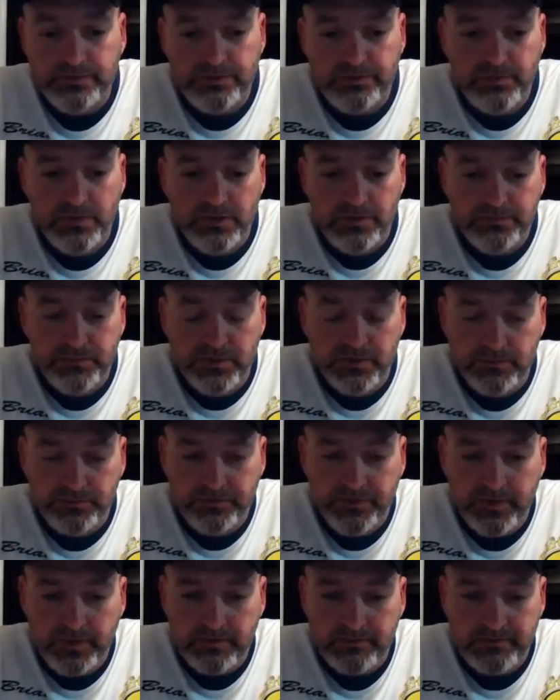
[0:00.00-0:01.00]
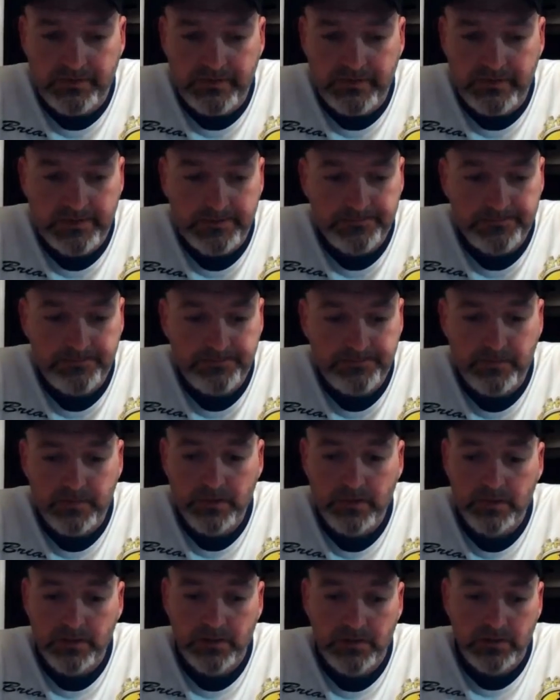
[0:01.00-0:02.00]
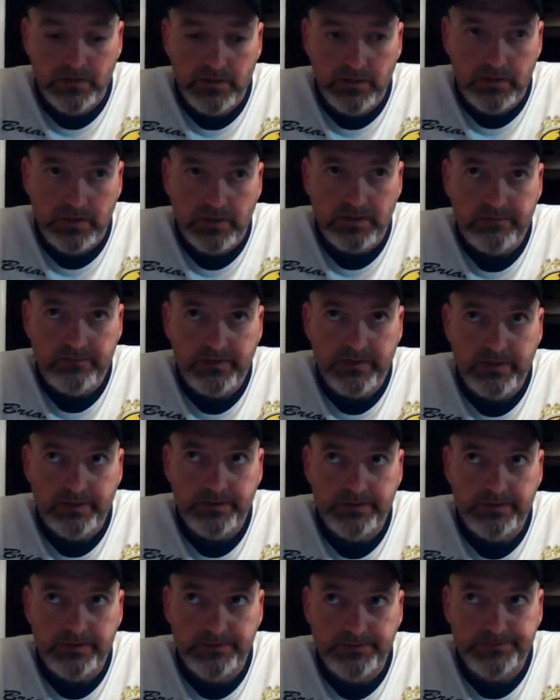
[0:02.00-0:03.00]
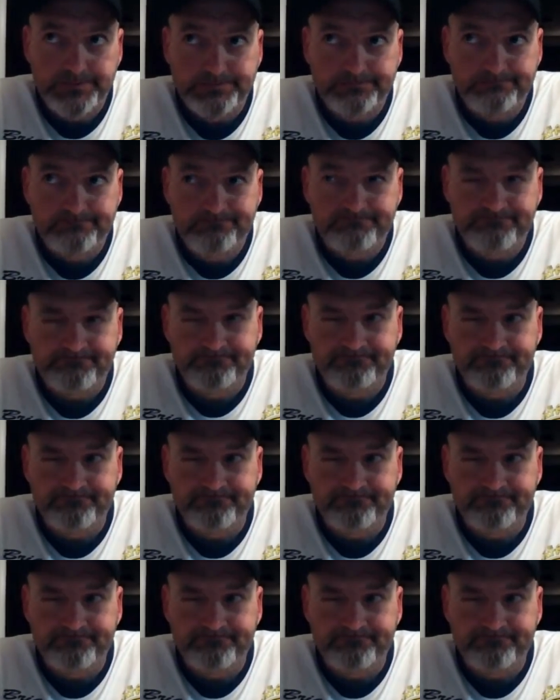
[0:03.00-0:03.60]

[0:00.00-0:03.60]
the mud bums have out. I've had them